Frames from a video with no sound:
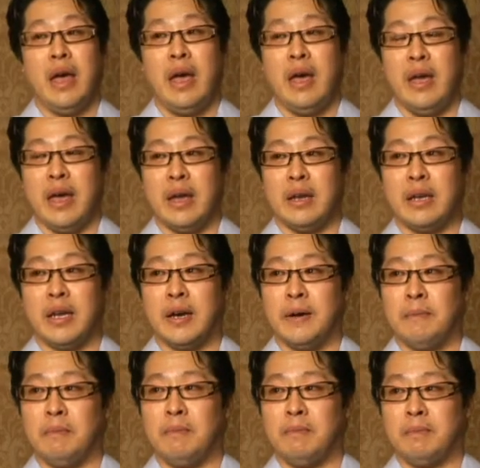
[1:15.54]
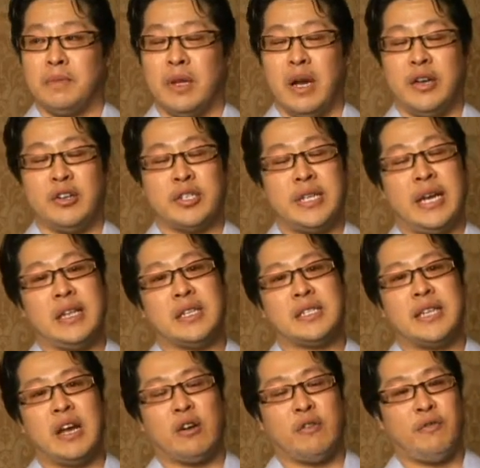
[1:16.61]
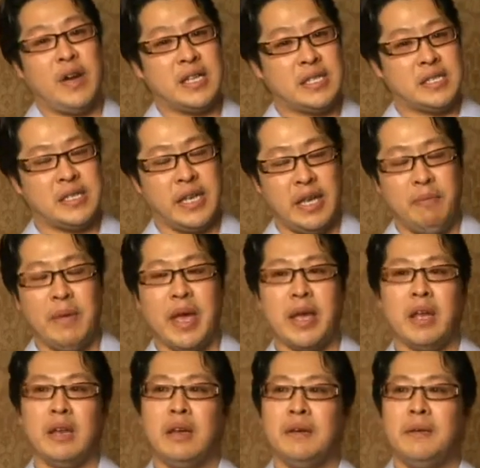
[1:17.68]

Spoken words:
And understanding the sacrifices he made